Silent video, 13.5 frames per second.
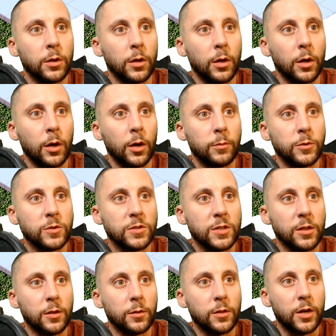Um, you'll see
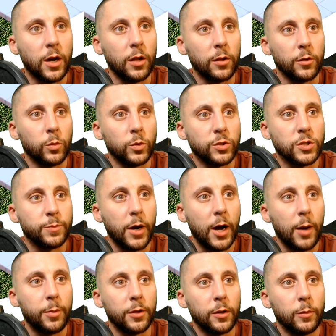that the color will just
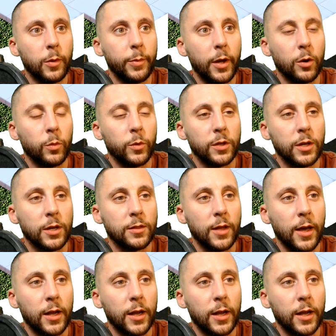pop a little bit better when you get